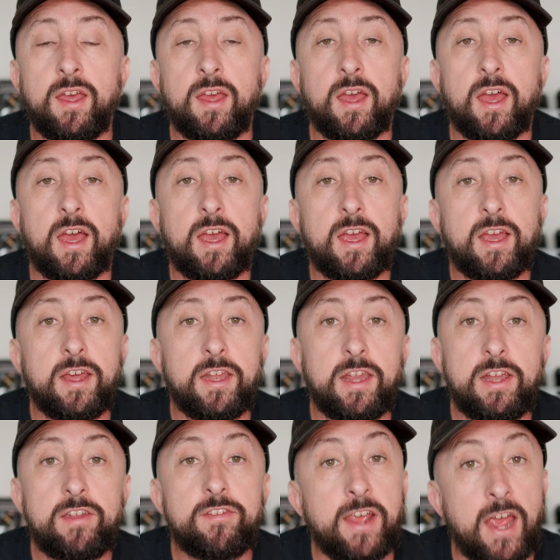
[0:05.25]
and
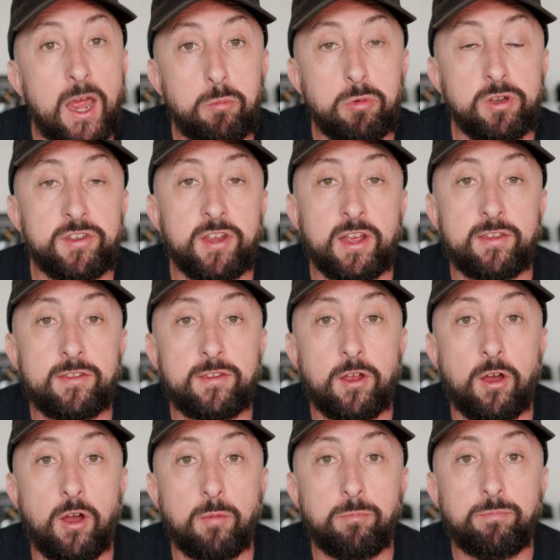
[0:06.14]
it's camera test
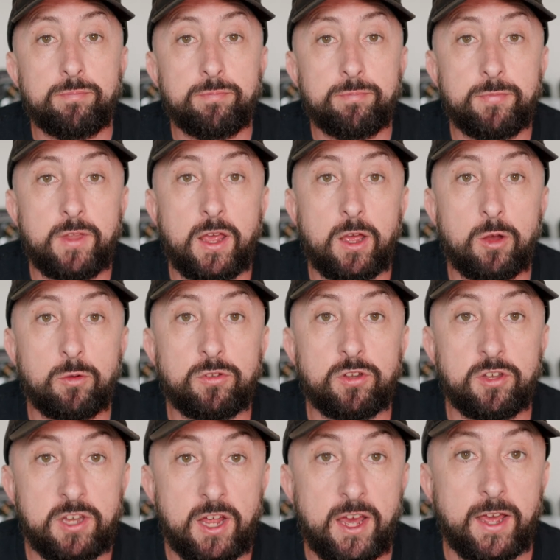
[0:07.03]
time. Now
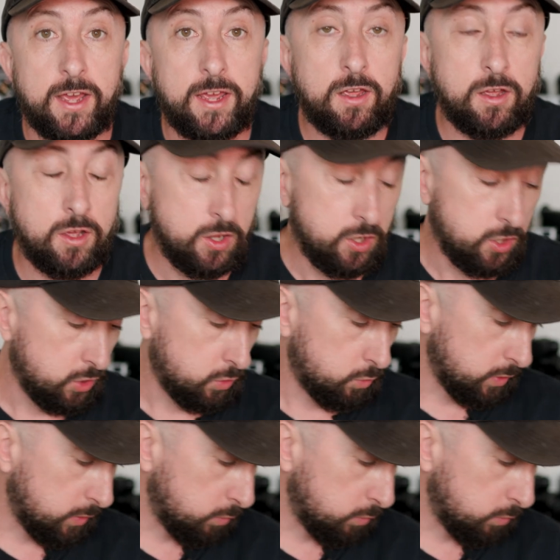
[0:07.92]
today we